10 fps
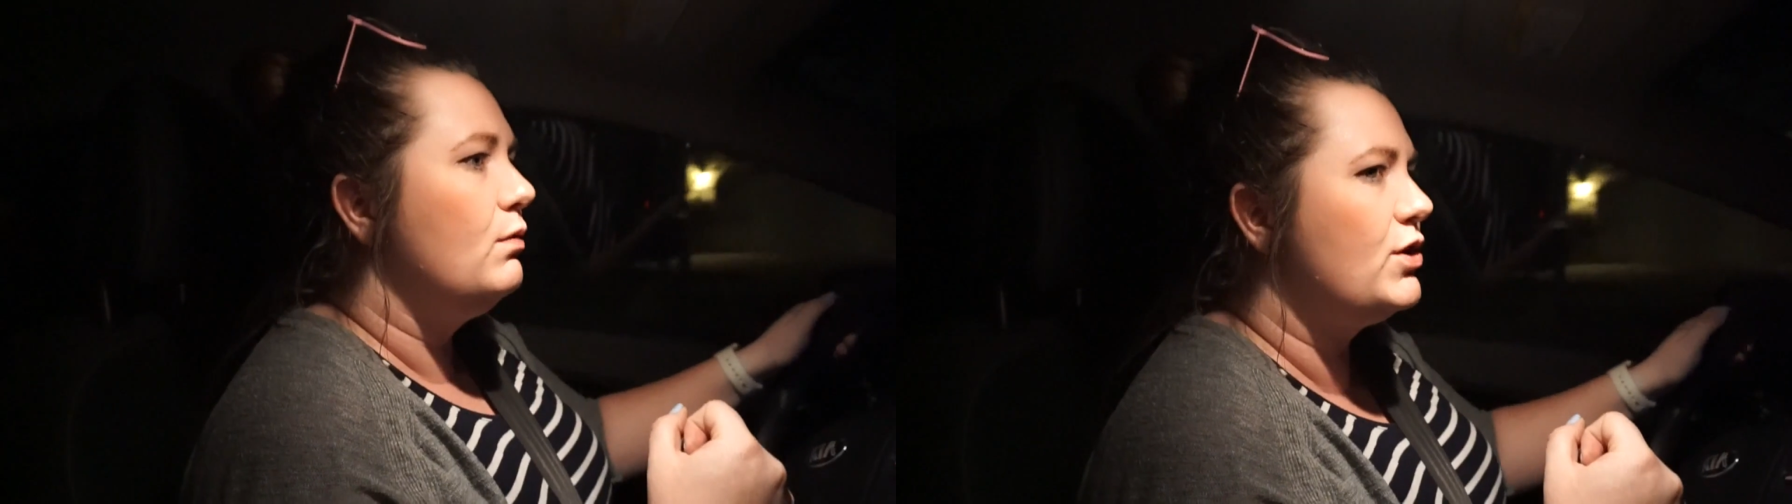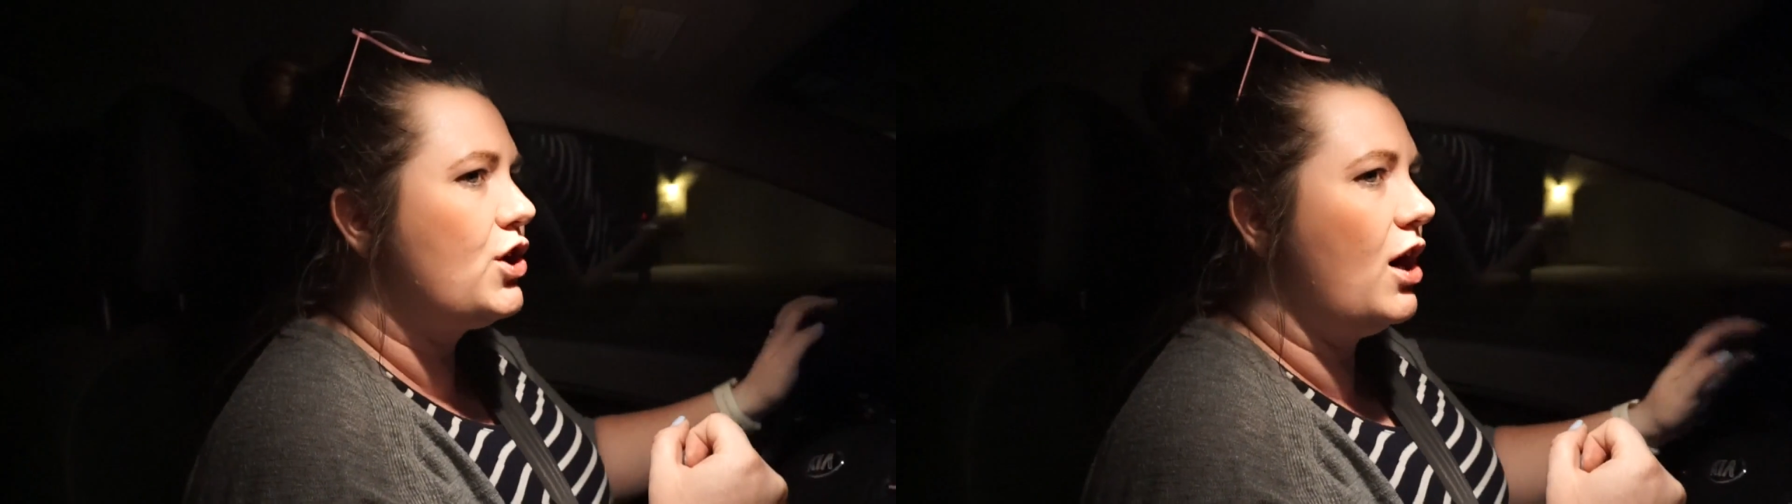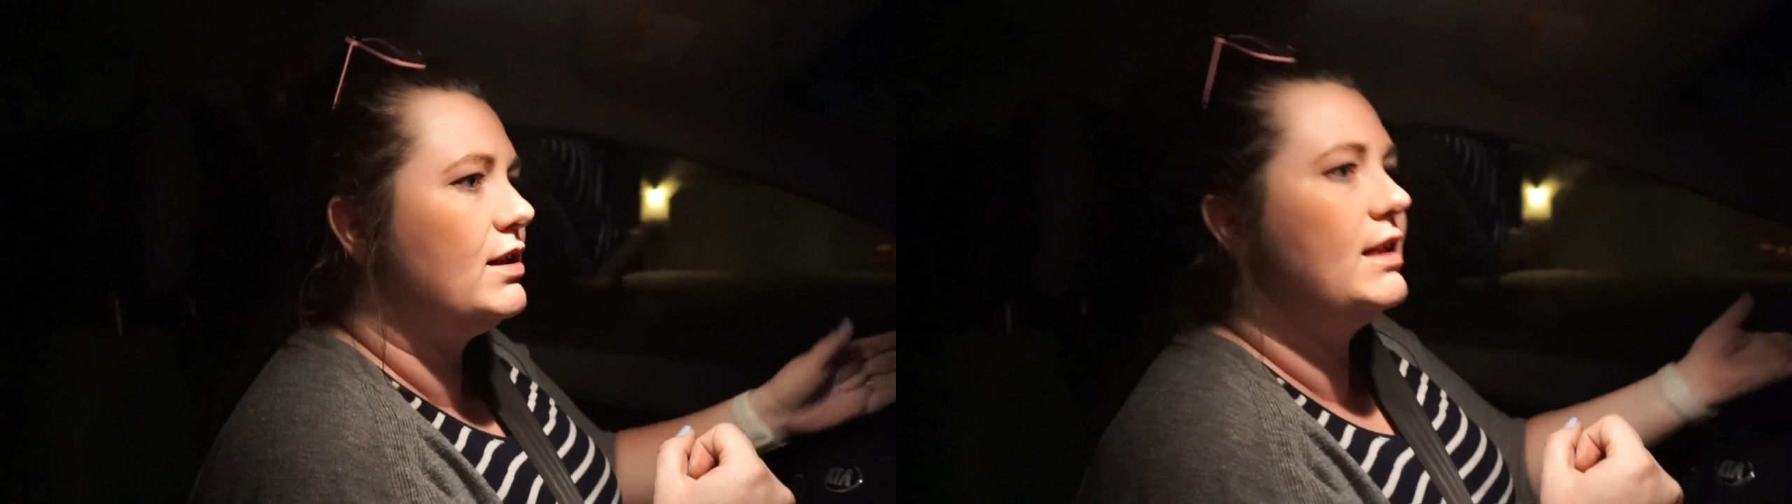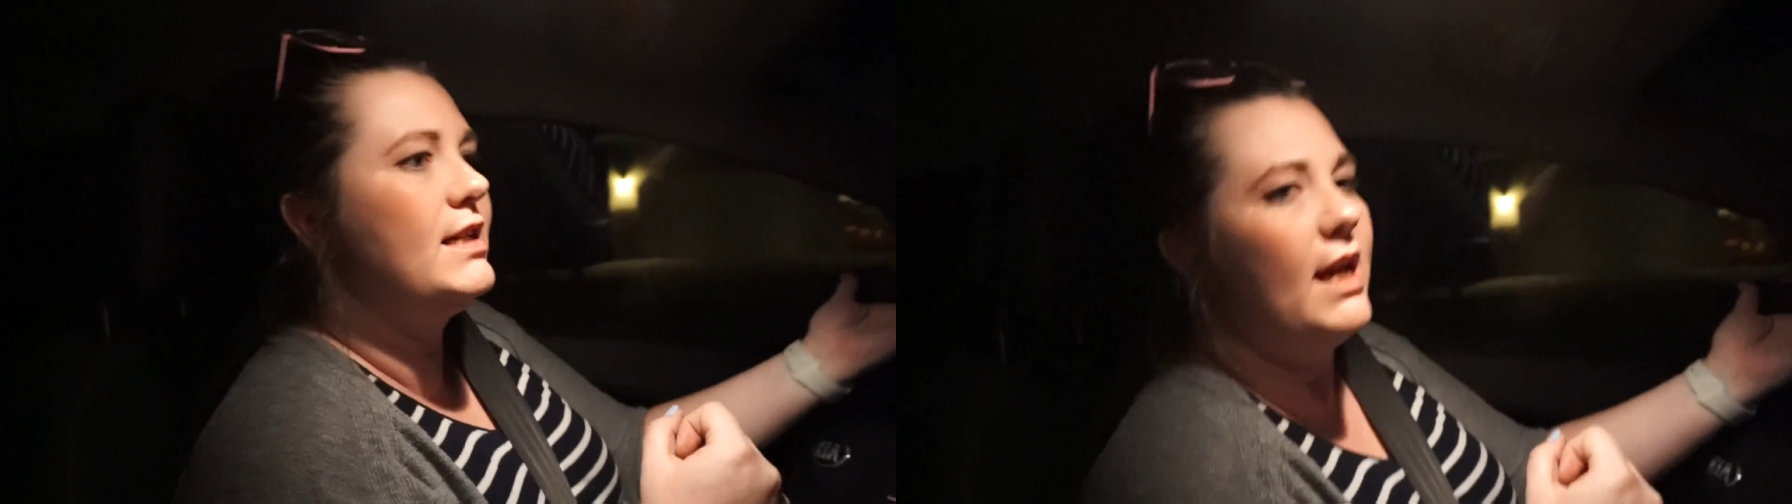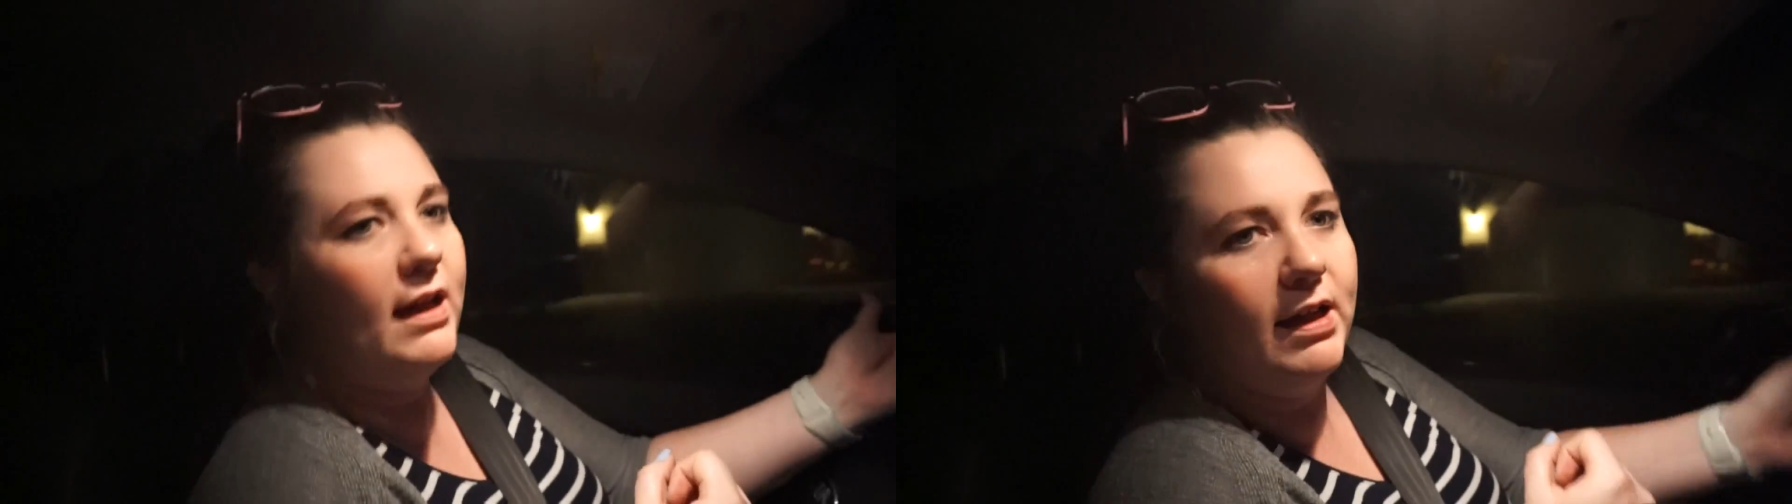Which car did
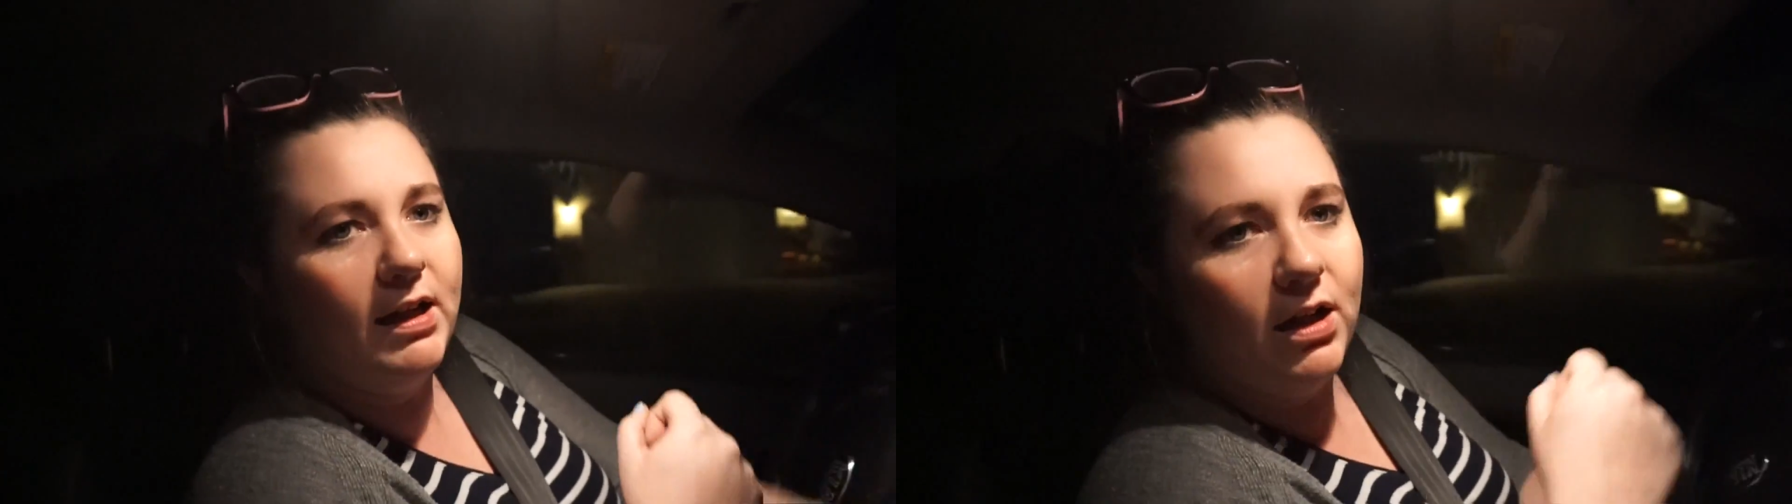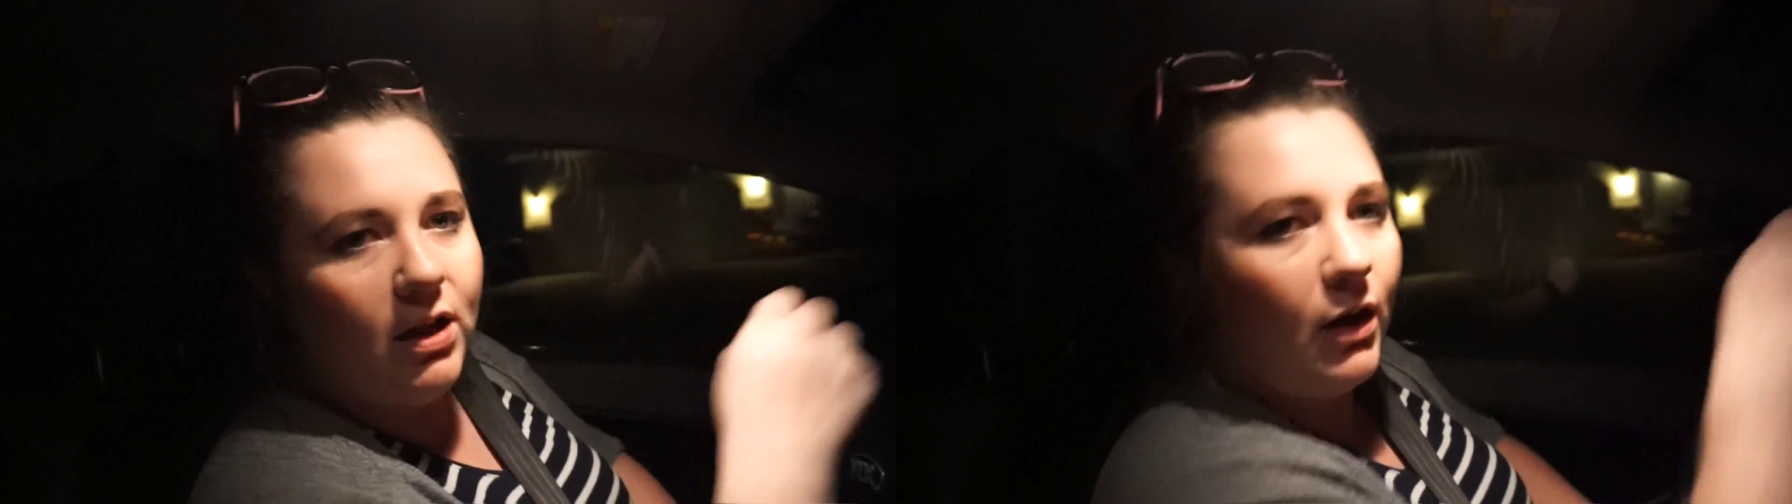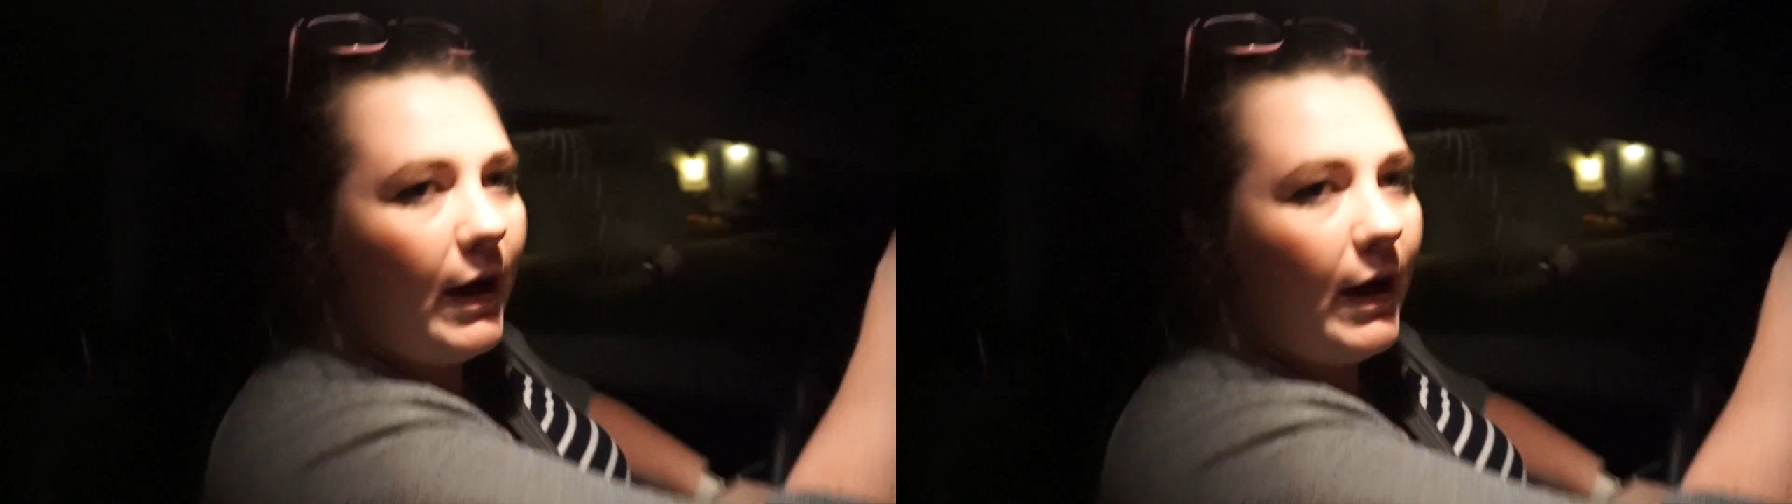he take? Let's go, let's go.